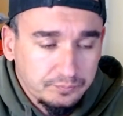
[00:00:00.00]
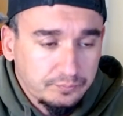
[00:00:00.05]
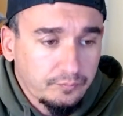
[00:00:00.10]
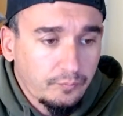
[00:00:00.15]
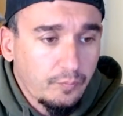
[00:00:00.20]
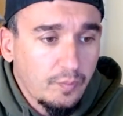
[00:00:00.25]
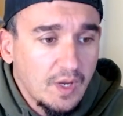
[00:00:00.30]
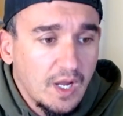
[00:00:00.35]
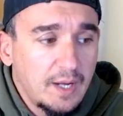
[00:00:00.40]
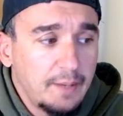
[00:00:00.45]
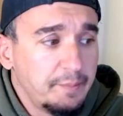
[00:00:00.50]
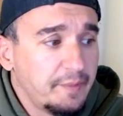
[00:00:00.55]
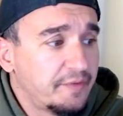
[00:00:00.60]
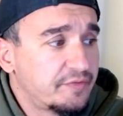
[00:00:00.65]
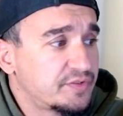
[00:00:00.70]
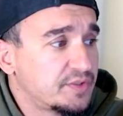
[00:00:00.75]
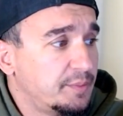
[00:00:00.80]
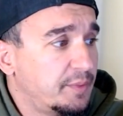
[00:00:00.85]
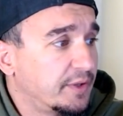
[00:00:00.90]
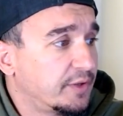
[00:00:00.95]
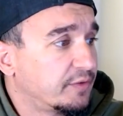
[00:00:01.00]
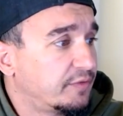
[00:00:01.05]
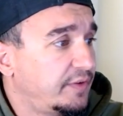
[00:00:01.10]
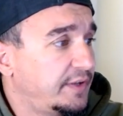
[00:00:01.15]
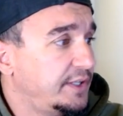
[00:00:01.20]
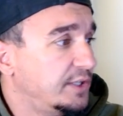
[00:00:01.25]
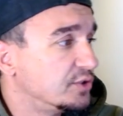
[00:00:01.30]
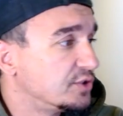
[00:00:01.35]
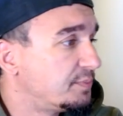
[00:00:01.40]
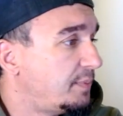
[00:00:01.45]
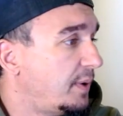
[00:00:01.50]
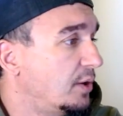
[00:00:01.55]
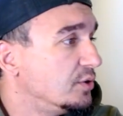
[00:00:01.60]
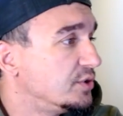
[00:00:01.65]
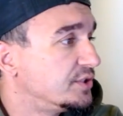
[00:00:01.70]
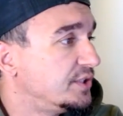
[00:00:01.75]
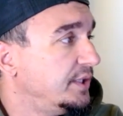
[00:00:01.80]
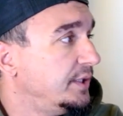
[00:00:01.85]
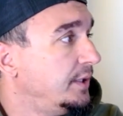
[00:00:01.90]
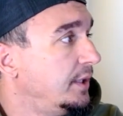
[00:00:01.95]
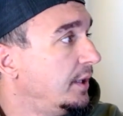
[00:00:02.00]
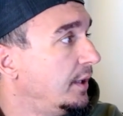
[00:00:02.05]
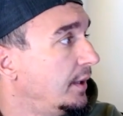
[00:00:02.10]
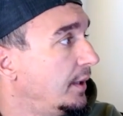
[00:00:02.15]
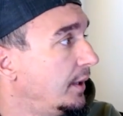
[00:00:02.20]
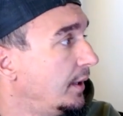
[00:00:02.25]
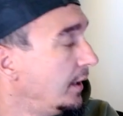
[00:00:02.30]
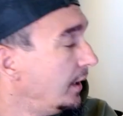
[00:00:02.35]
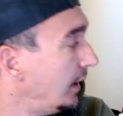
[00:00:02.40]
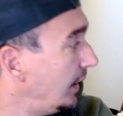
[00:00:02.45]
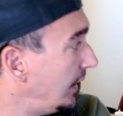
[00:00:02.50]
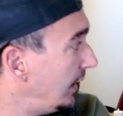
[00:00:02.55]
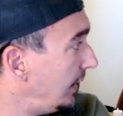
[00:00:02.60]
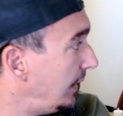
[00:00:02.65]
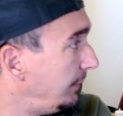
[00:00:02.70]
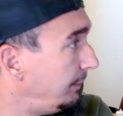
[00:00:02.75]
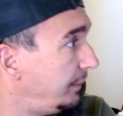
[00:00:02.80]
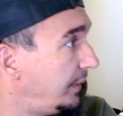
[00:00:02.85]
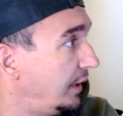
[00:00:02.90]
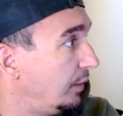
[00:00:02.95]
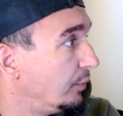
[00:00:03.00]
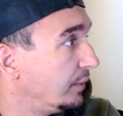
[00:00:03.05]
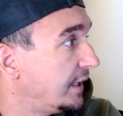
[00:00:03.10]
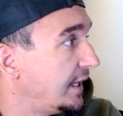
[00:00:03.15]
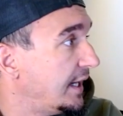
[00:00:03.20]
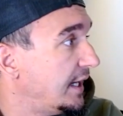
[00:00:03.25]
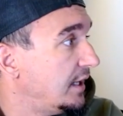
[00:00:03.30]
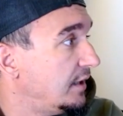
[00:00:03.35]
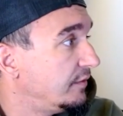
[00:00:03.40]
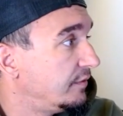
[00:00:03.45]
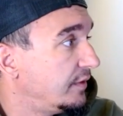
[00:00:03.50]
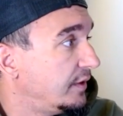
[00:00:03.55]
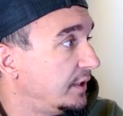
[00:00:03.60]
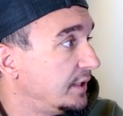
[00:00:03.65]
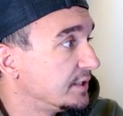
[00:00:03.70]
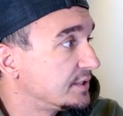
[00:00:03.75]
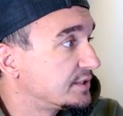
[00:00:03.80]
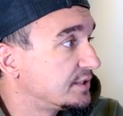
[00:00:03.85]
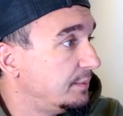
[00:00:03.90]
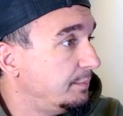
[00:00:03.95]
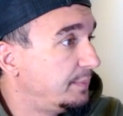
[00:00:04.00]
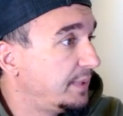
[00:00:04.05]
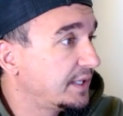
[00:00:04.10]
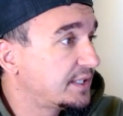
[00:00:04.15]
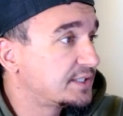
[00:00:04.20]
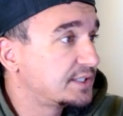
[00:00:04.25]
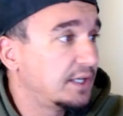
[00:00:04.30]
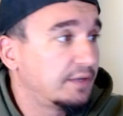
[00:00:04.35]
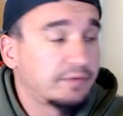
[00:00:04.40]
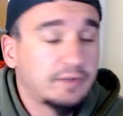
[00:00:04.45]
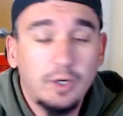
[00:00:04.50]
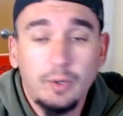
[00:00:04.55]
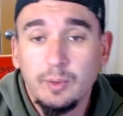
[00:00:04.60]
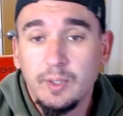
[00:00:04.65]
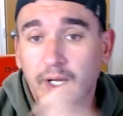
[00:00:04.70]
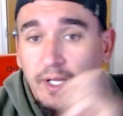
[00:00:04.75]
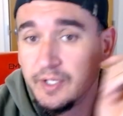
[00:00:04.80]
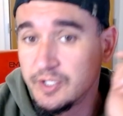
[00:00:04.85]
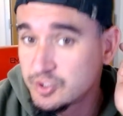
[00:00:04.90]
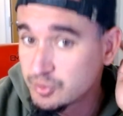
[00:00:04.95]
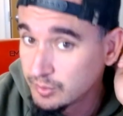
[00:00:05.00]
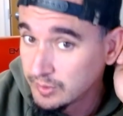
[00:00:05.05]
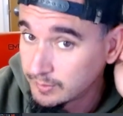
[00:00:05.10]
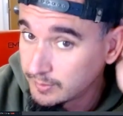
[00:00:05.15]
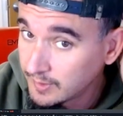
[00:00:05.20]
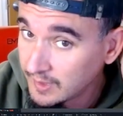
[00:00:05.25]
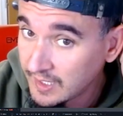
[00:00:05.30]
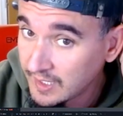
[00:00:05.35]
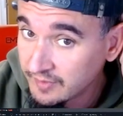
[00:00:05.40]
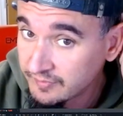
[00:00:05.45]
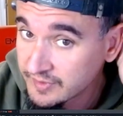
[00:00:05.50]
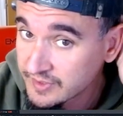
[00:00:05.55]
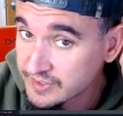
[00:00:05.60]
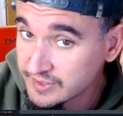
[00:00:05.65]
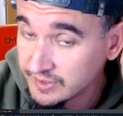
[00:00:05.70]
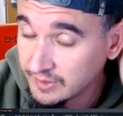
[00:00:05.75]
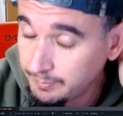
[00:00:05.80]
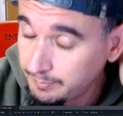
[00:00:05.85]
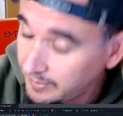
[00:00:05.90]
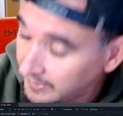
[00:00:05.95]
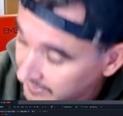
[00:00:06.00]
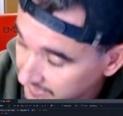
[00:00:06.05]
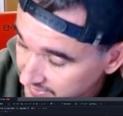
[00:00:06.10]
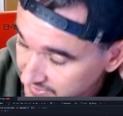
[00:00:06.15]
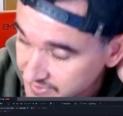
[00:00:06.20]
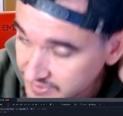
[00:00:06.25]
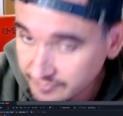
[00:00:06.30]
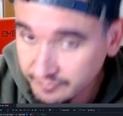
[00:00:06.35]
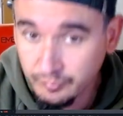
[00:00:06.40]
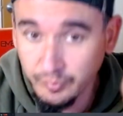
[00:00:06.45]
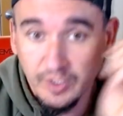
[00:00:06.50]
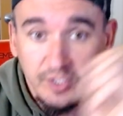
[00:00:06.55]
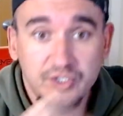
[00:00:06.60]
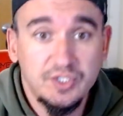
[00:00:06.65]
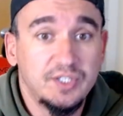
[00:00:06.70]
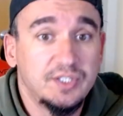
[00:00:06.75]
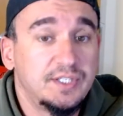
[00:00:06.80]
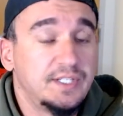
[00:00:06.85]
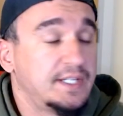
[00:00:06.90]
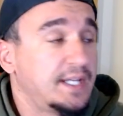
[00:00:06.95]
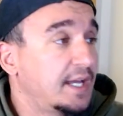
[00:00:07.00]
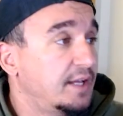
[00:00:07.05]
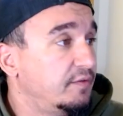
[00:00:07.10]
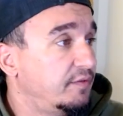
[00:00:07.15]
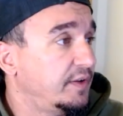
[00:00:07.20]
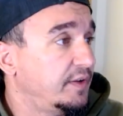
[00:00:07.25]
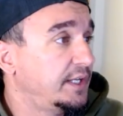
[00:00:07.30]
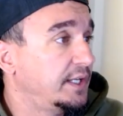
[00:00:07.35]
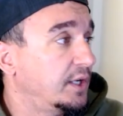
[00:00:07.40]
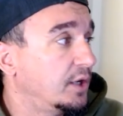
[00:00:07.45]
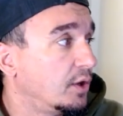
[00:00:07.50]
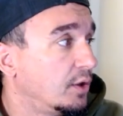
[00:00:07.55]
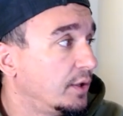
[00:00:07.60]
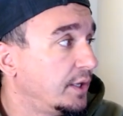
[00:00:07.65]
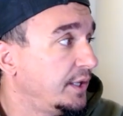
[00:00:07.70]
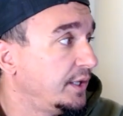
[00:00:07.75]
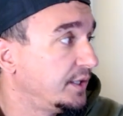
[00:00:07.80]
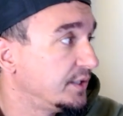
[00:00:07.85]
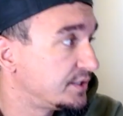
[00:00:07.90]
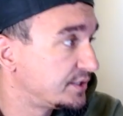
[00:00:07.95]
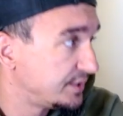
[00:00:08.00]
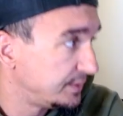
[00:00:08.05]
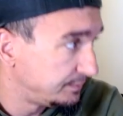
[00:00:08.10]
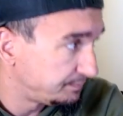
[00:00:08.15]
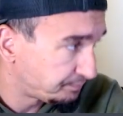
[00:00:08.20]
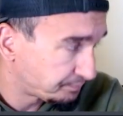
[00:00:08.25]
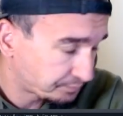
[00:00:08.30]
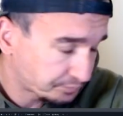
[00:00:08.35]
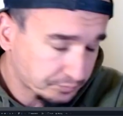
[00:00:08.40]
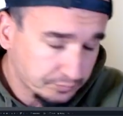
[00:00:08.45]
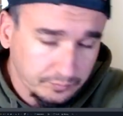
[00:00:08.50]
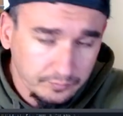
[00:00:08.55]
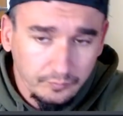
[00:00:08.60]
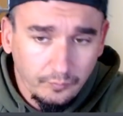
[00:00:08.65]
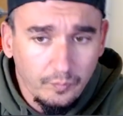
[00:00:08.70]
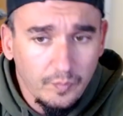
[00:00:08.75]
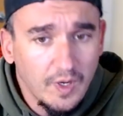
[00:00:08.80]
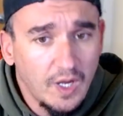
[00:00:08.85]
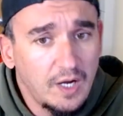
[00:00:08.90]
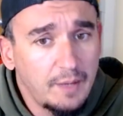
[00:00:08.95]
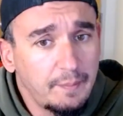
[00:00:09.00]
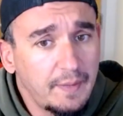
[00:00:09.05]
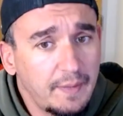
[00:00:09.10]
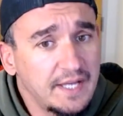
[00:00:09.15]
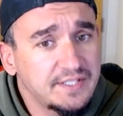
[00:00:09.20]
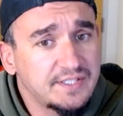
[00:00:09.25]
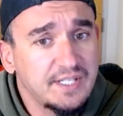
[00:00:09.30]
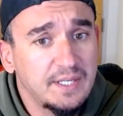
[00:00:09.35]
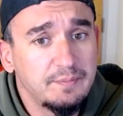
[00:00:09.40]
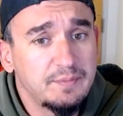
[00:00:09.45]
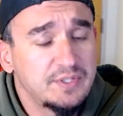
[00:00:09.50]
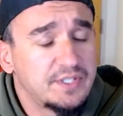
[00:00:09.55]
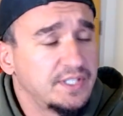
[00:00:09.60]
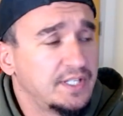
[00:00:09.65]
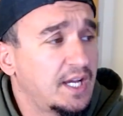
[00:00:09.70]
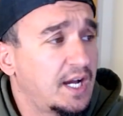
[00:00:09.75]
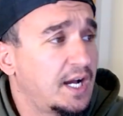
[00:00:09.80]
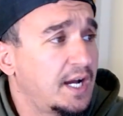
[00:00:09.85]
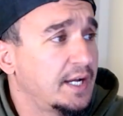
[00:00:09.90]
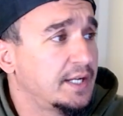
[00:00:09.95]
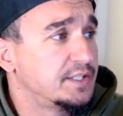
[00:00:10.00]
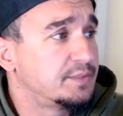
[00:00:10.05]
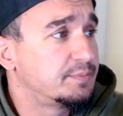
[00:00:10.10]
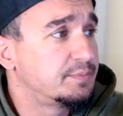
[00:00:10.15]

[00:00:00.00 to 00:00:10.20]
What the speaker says: I have some other videos posted. But we have some big stuff going on this week. We got obviously the biggest of which is the NVIDIA earnings. SMCI has been